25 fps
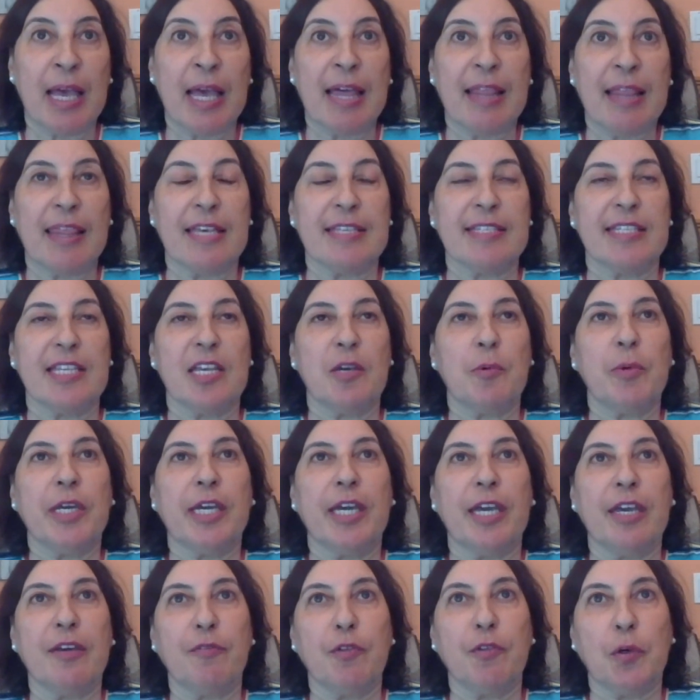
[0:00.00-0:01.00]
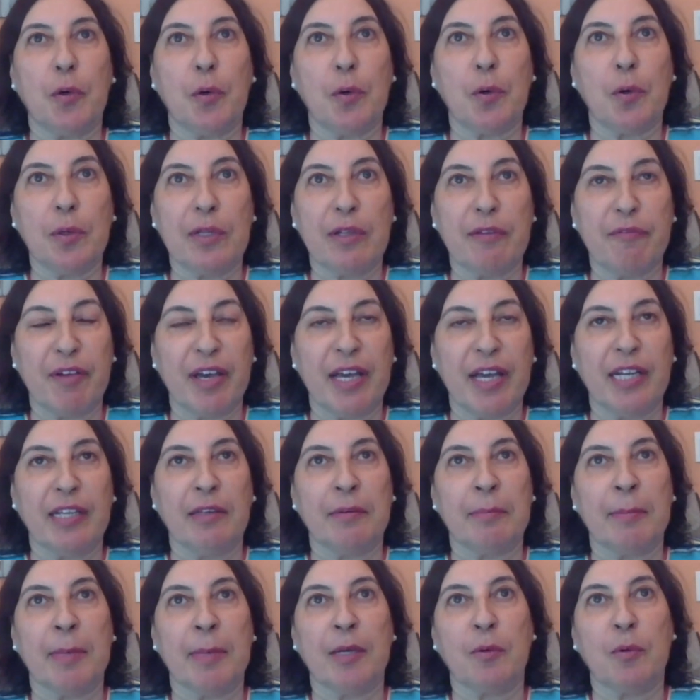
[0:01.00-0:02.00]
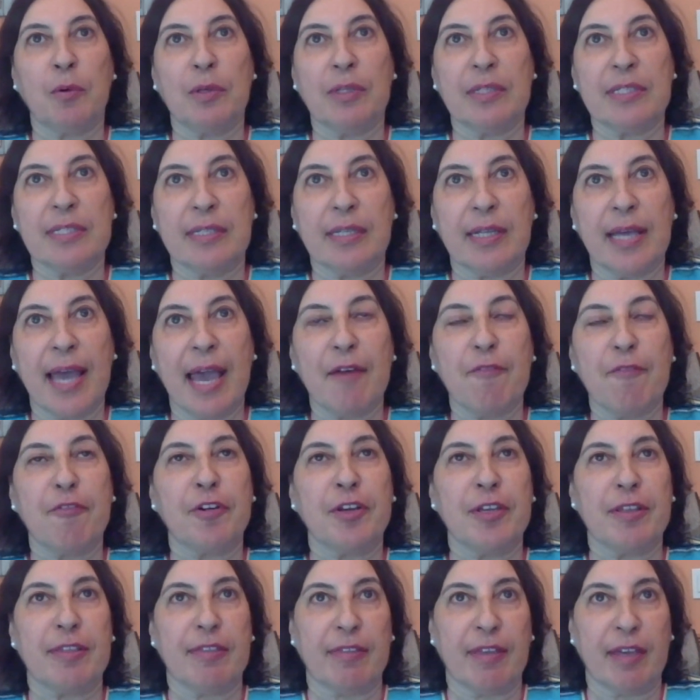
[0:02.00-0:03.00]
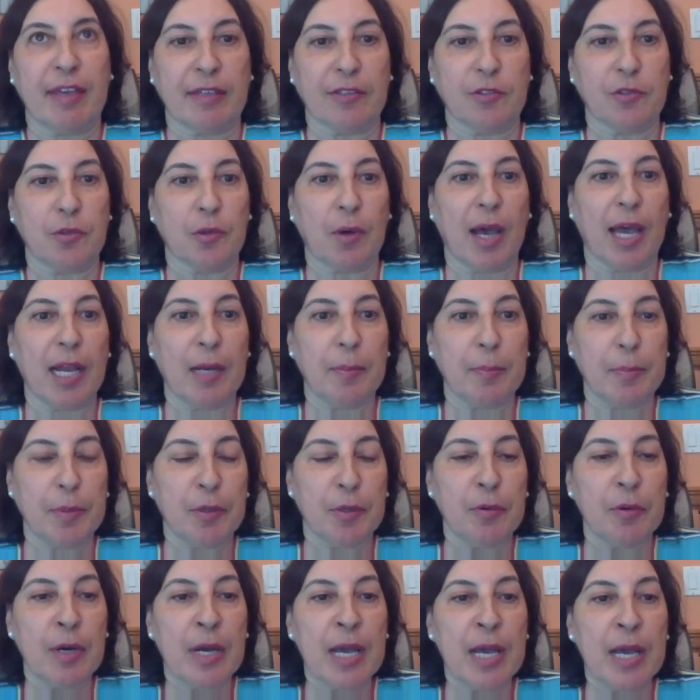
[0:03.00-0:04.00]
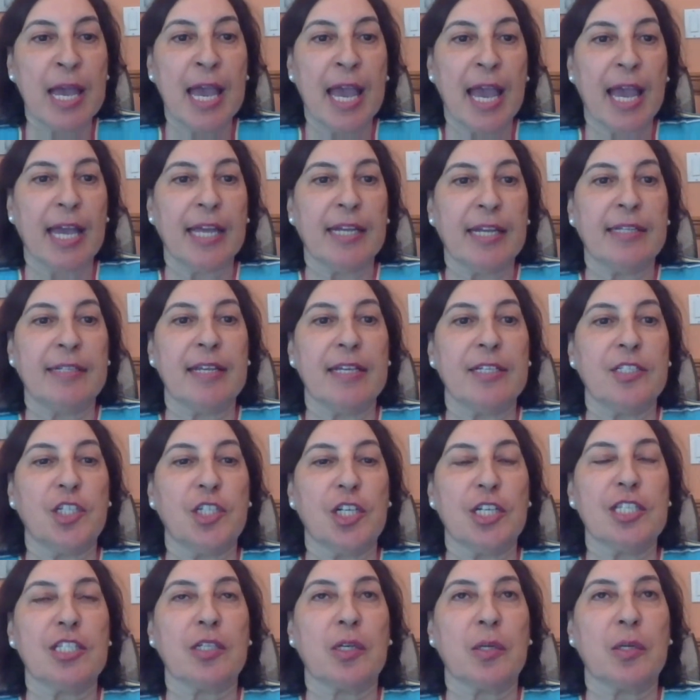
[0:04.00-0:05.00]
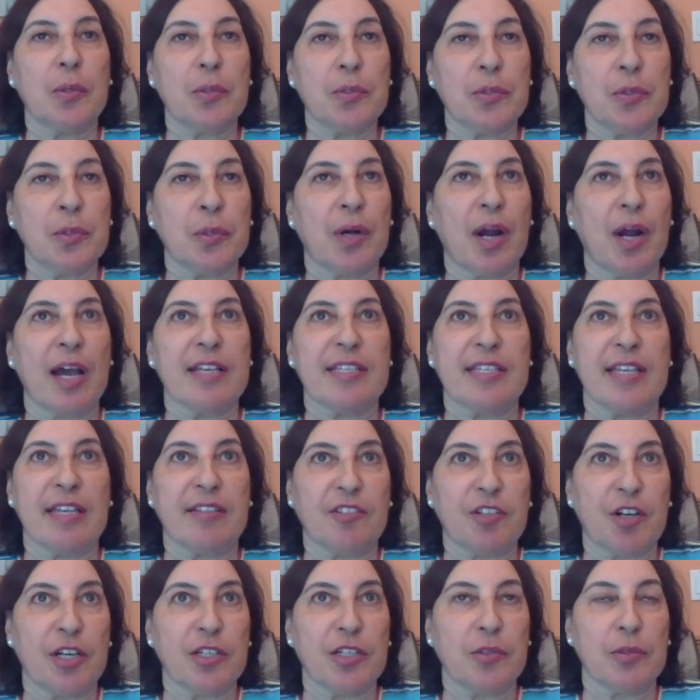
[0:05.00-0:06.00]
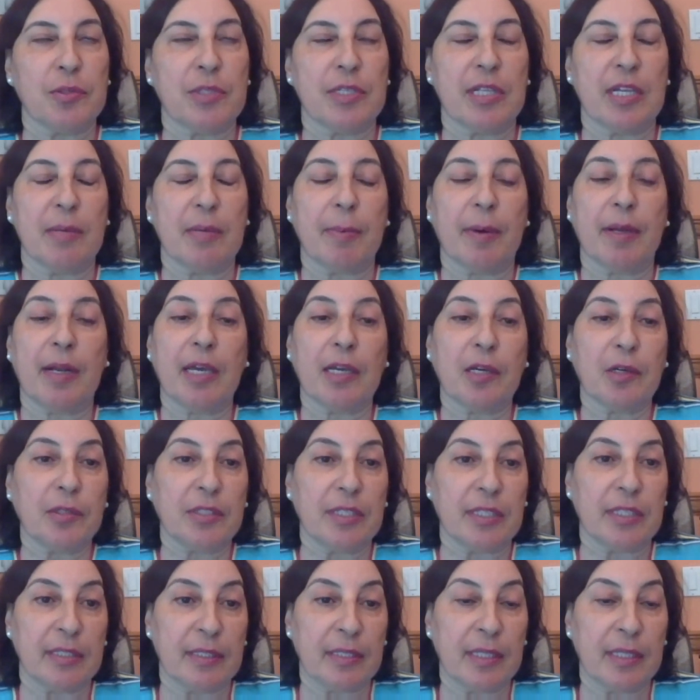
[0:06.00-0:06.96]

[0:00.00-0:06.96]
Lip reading: they say, we gave you all the Valium and everything to help you, and just close your eyes and try to sleep, and I couldn't.